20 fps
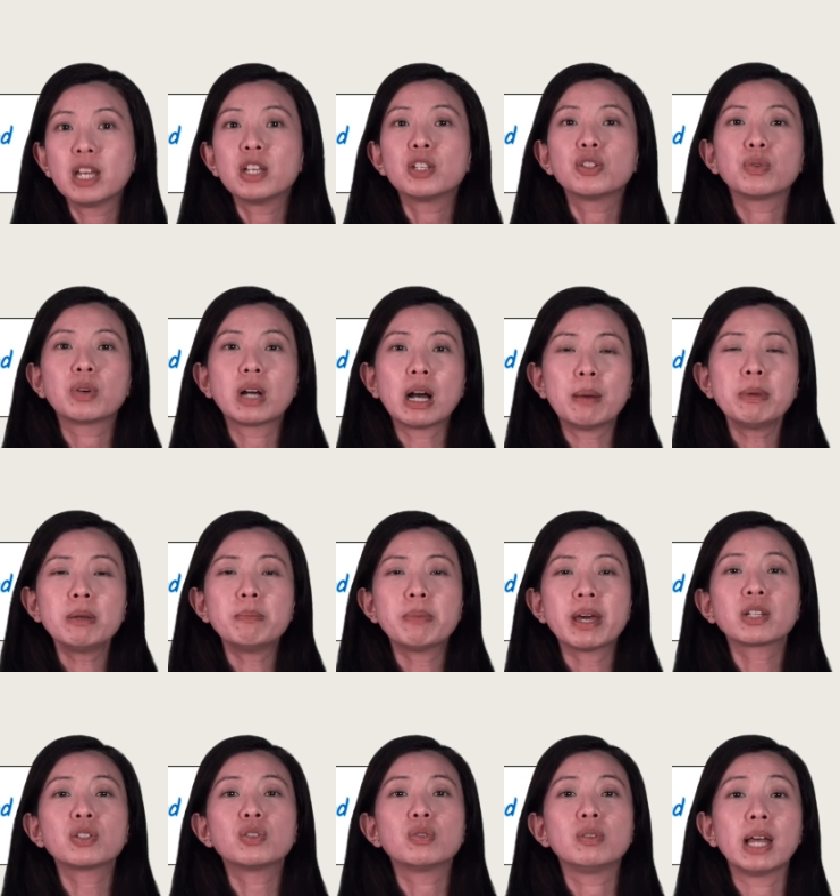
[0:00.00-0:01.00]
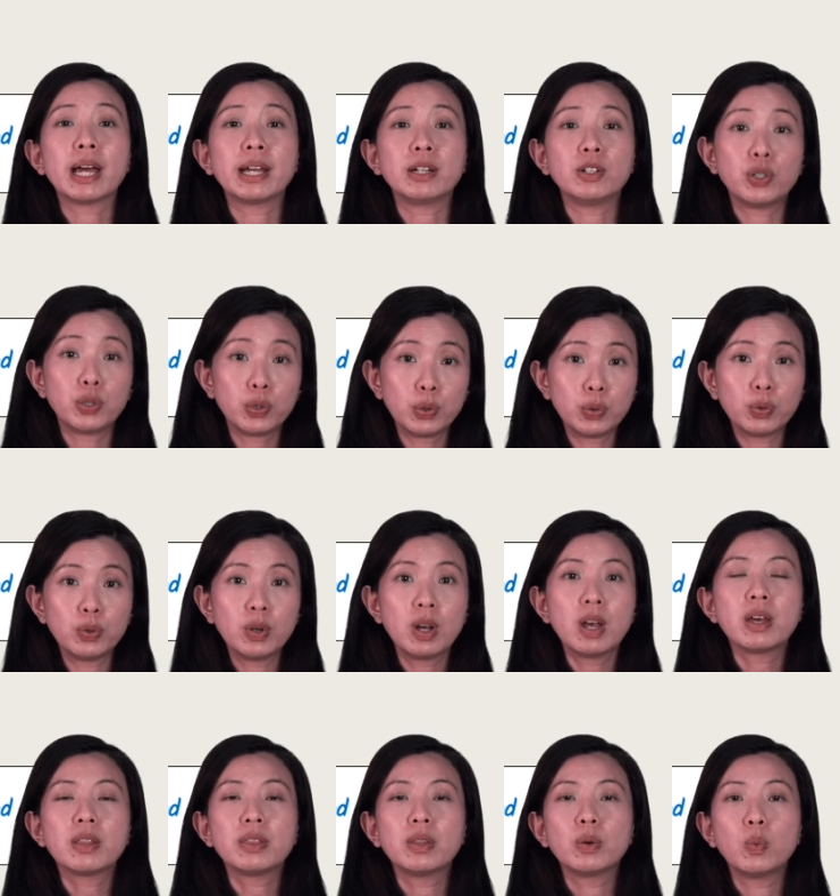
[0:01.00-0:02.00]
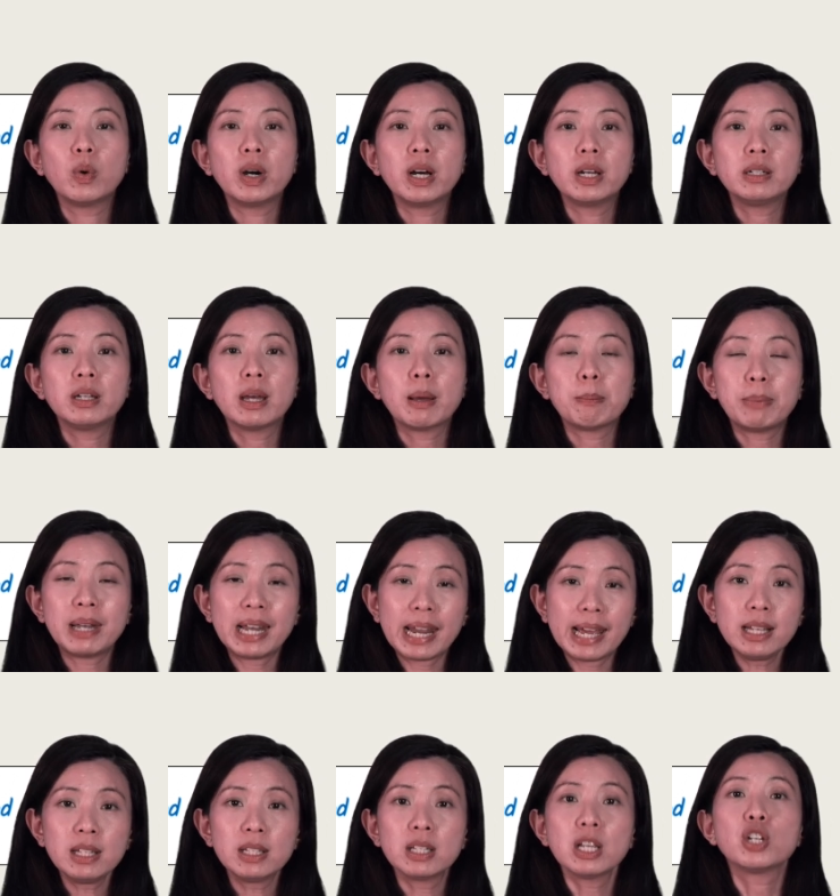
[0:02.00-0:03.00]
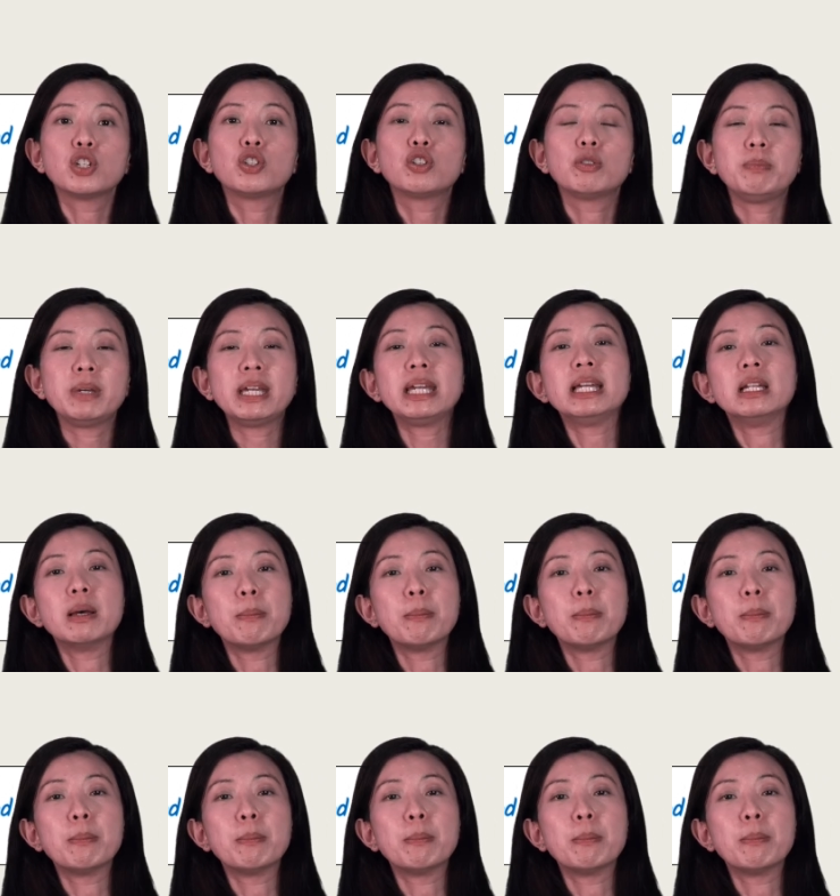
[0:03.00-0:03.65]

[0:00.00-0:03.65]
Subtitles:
So coming back to line 2, the word place should be in